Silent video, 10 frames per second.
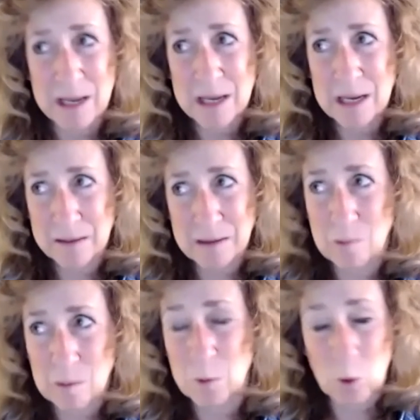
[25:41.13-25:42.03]
I think we're
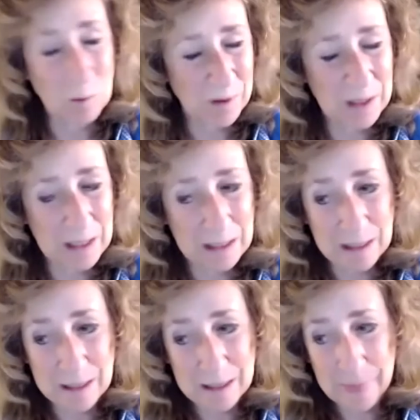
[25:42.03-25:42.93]
born with it
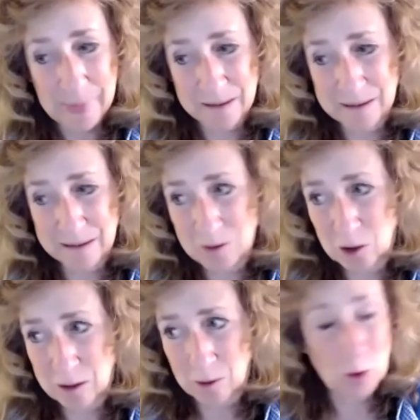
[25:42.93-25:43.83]
I think
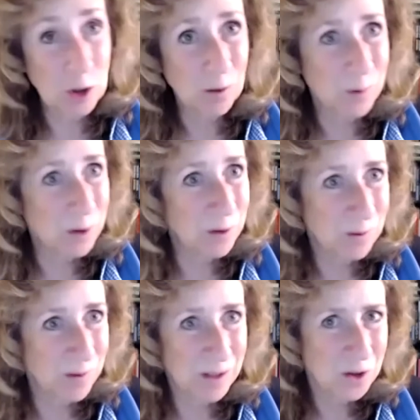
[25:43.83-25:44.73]
you know children
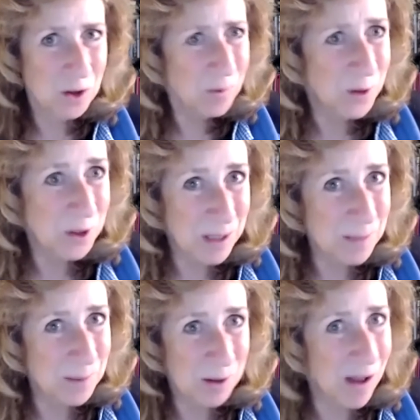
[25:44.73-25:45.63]
children's
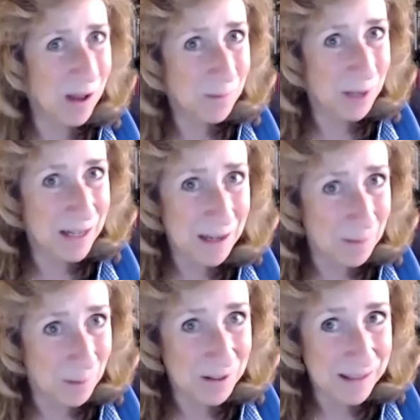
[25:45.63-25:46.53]
dreams are all about animals.